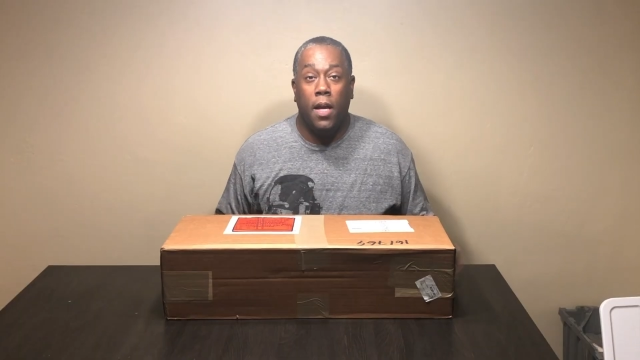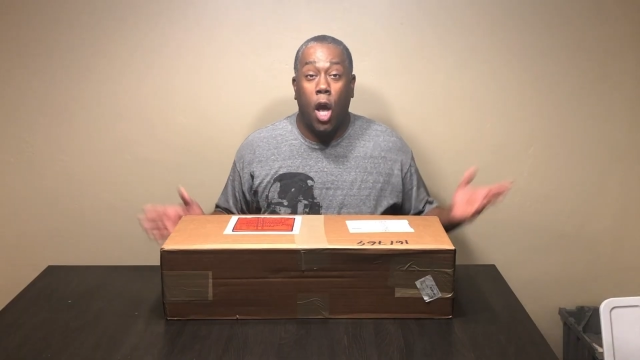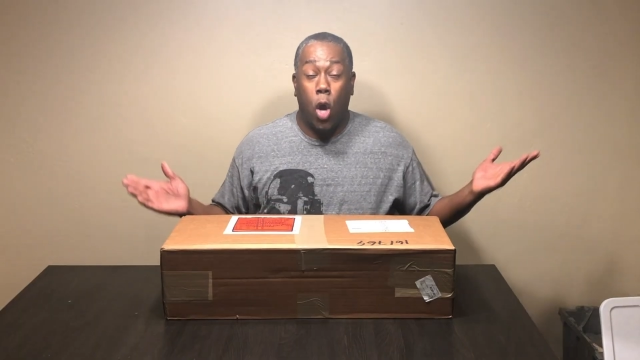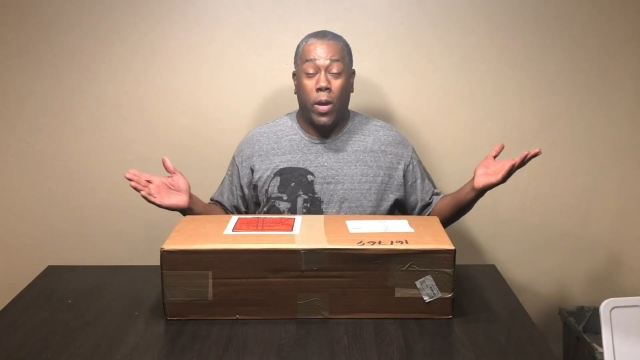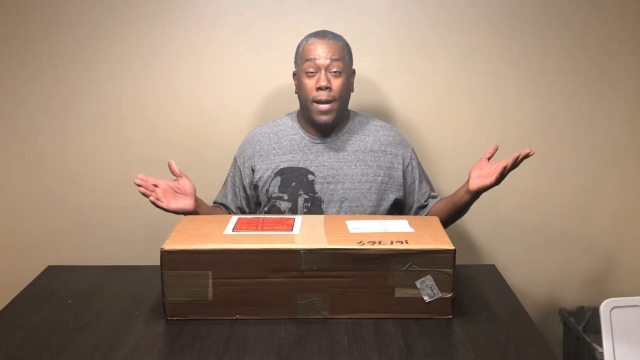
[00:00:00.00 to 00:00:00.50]

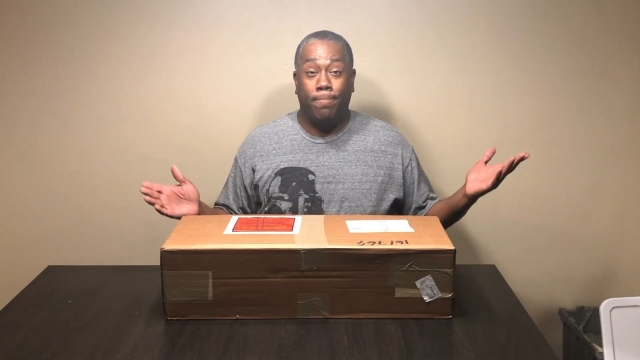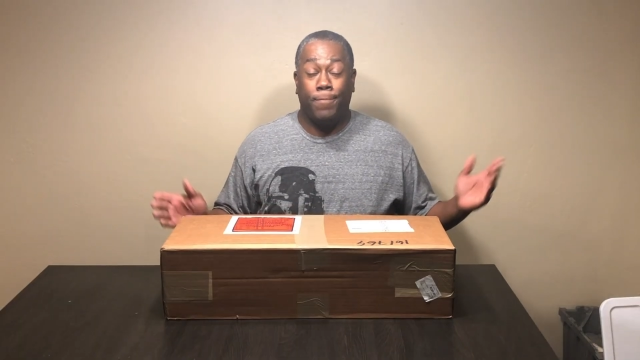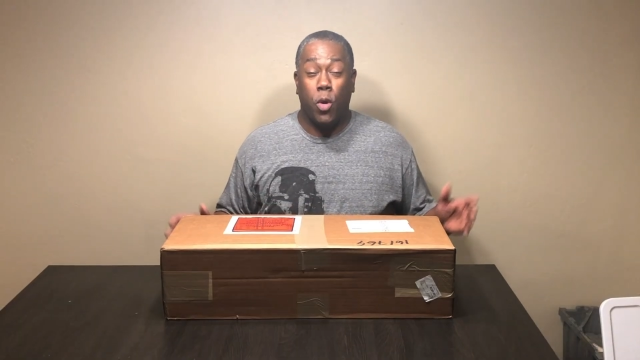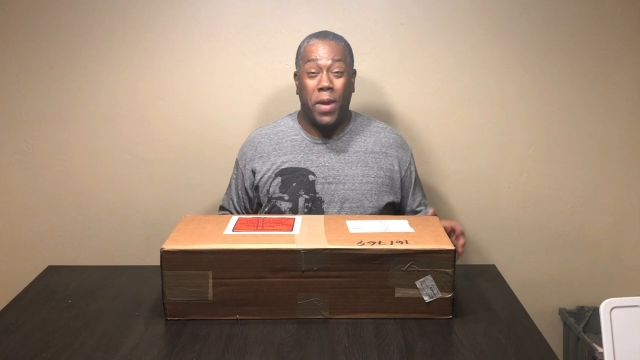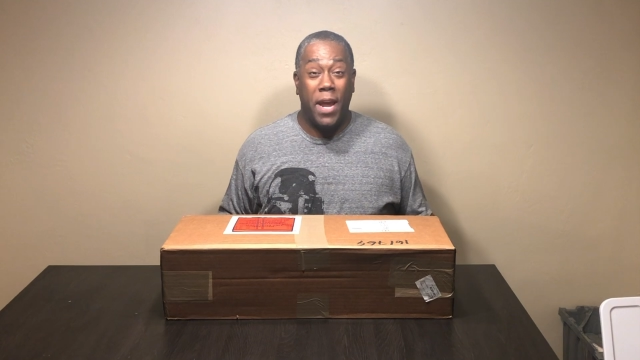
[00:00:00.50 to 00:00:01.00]
Okay,
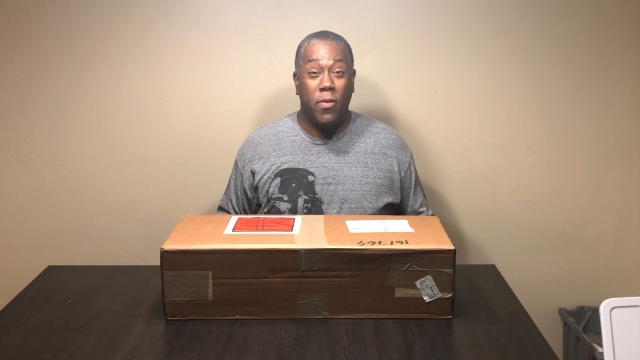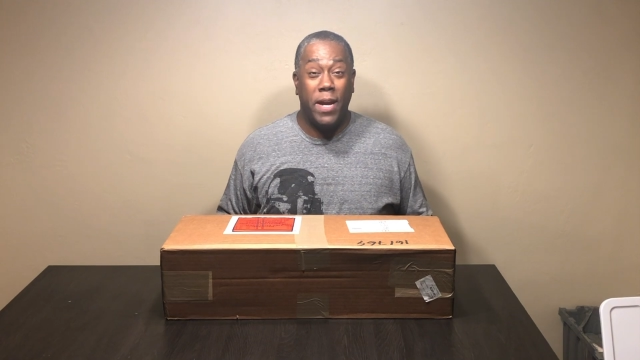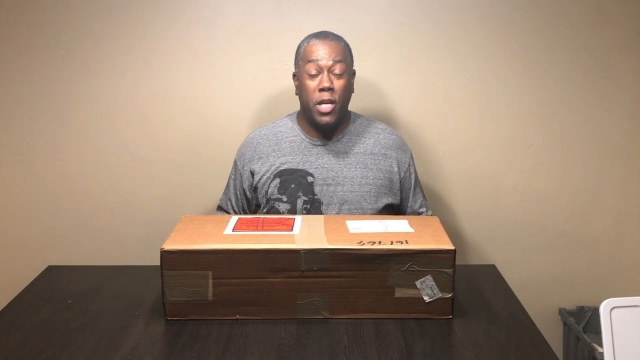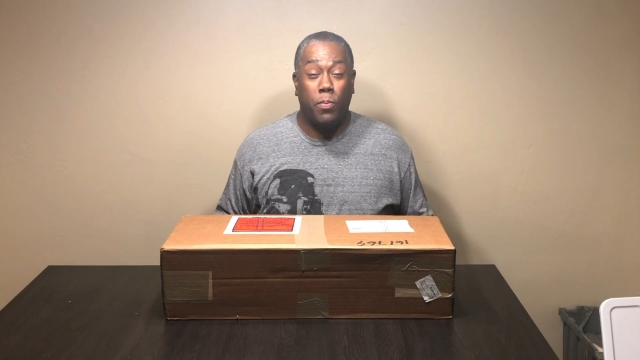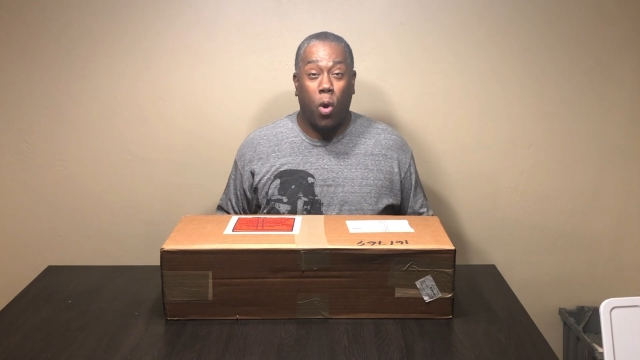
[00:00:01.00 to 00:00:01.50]
so here
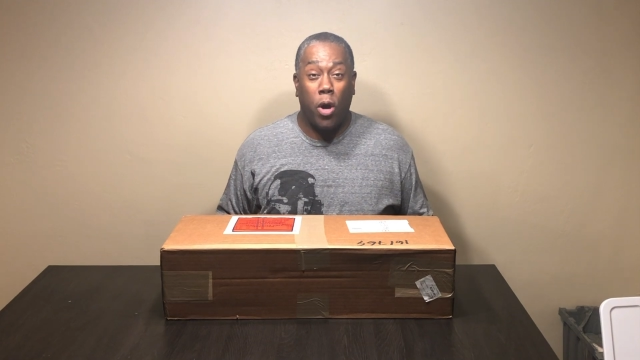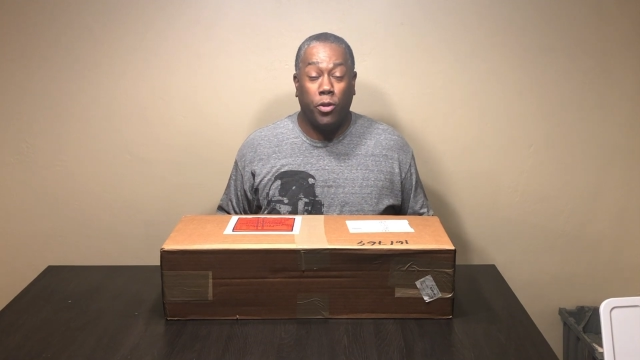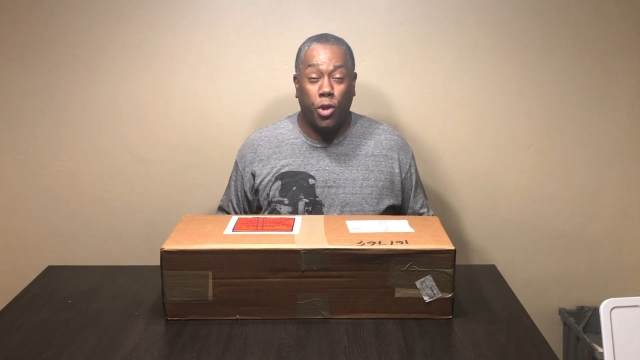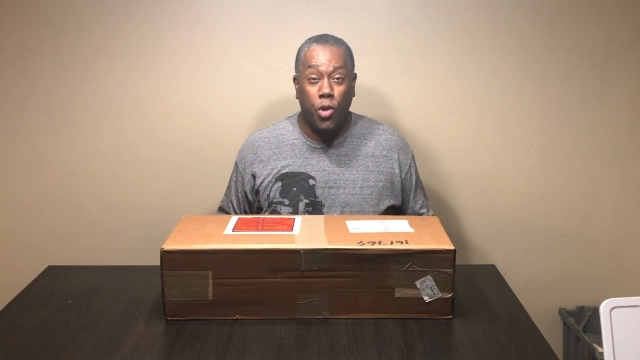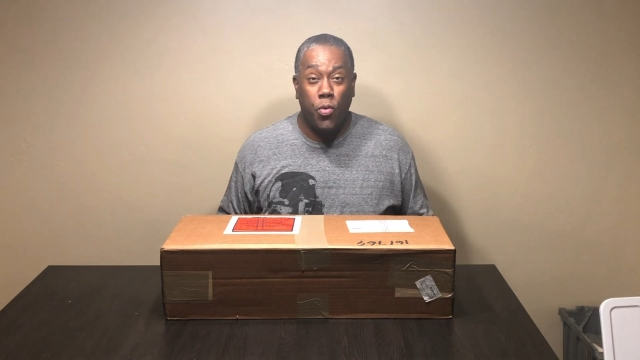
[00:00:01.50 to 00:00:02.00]
is part
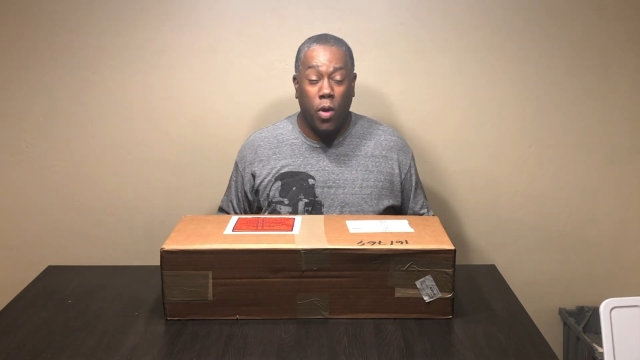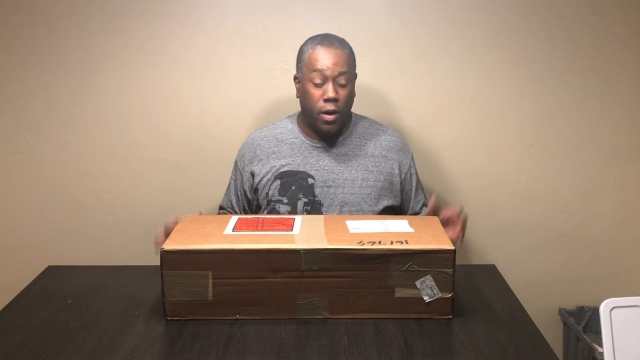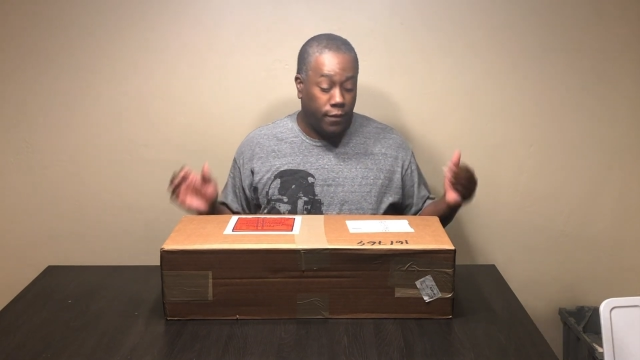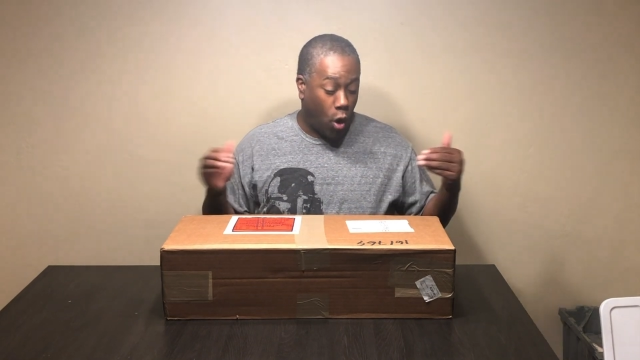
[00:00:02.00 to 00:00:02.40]
2 of